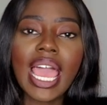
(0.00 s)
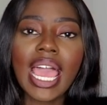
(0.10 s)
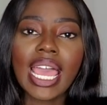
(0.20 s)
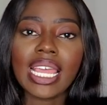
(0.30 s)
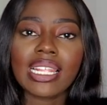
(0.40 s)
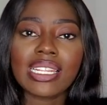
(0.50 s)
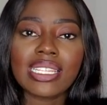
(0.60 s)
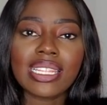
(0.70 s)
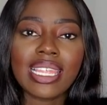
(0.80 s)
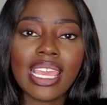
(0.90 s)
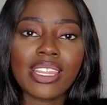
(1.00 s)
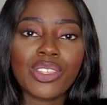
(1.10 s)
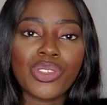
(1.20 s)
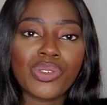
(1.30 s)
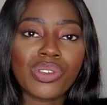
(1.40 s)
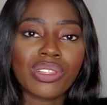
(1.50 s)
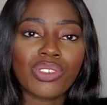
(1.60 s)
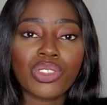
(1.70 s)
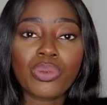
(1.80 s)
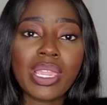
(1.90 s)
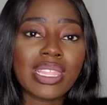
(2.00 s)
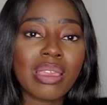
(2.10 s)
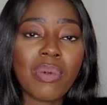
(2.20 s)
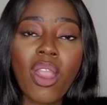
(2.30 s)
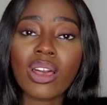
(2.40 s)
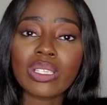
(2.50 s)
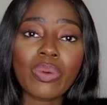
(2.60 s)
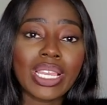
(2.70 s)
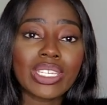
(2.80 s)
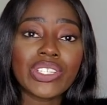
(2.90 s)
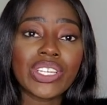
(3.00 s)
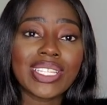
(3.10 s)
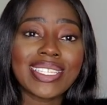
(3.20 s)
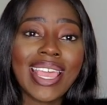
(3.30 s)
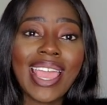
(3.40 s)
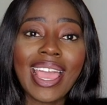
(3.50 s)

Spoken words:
and then you can just tweet them, ask questions.